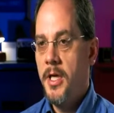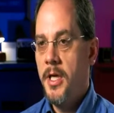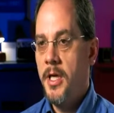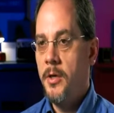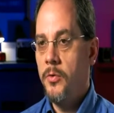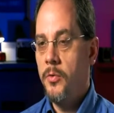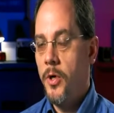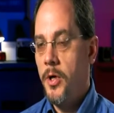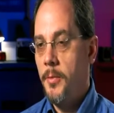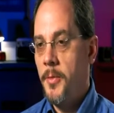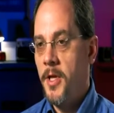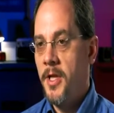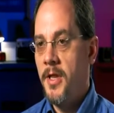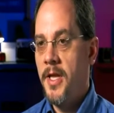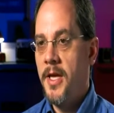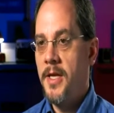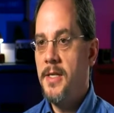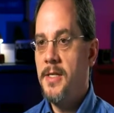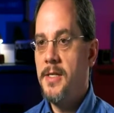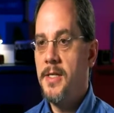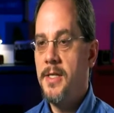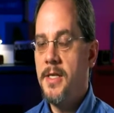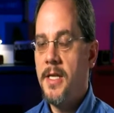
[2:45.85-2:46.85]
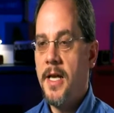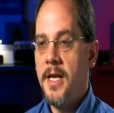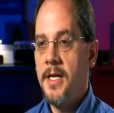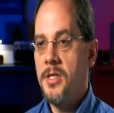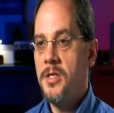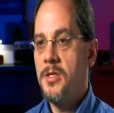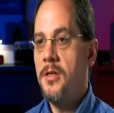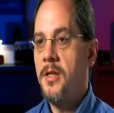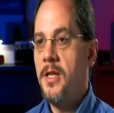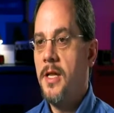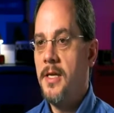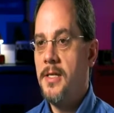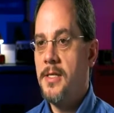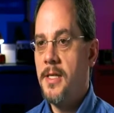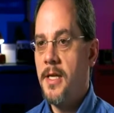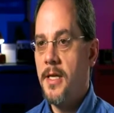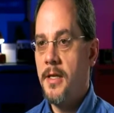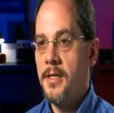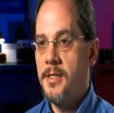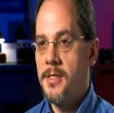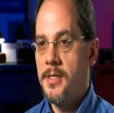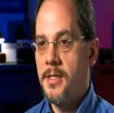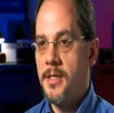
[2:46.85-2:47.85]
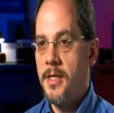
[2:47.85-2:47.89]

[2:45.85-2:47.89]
equipment that is attached to that second